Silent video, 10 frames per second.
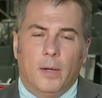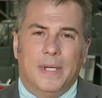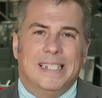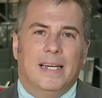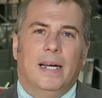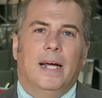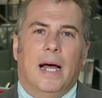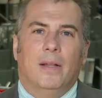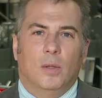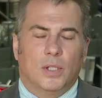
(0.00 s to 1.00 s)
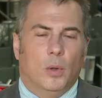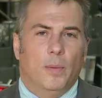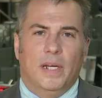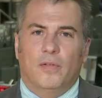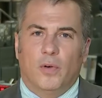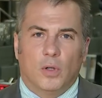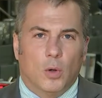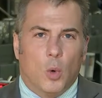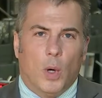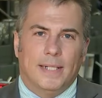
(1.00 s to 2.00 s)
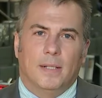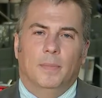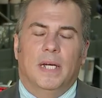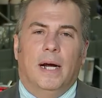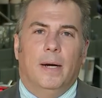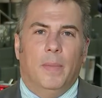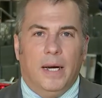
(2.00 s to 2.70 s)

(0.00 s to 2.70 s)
to be sitting on those soybeans for quite some time,